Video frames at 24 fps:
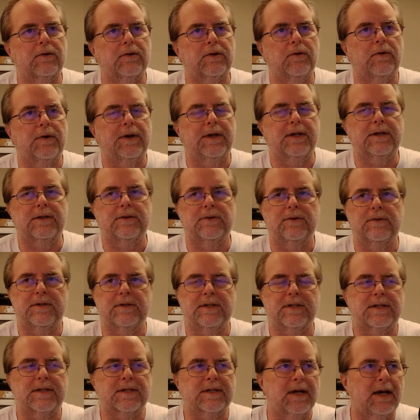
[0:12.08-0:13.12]
going to
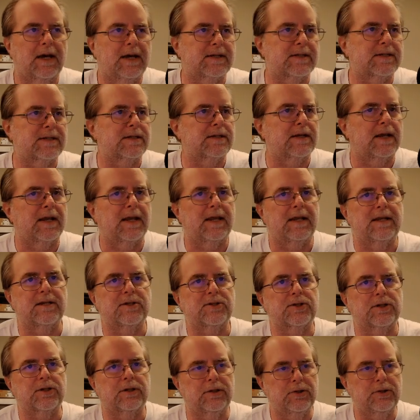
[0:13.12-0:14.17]
discuss a
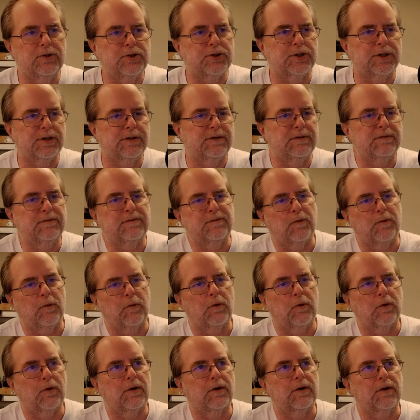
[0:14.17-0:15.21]
solution
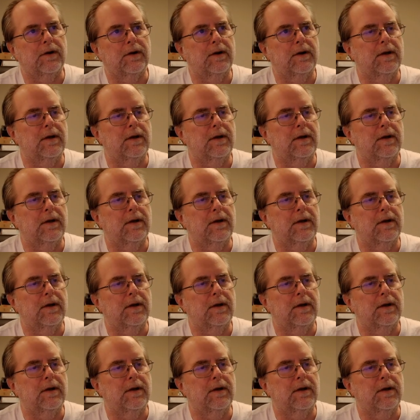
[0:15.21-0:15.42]
for